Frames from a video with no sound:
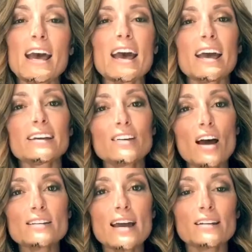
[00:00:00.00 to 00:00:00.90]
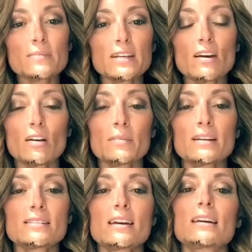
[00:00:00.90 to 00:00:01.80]
And contact me on my
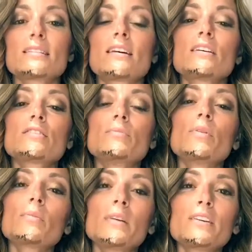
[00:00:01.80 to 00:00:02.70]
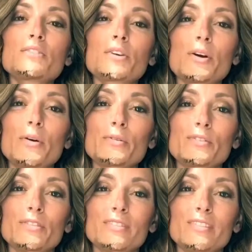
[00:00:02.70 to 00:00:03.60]
site to book me as your
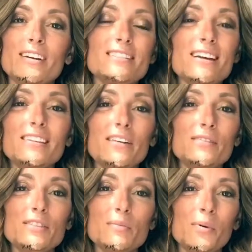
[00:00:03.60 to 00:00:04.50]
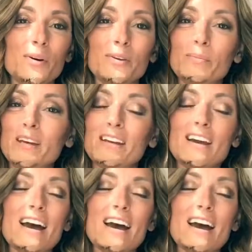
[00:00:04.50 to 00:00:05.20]
coach, because I'd love to support you being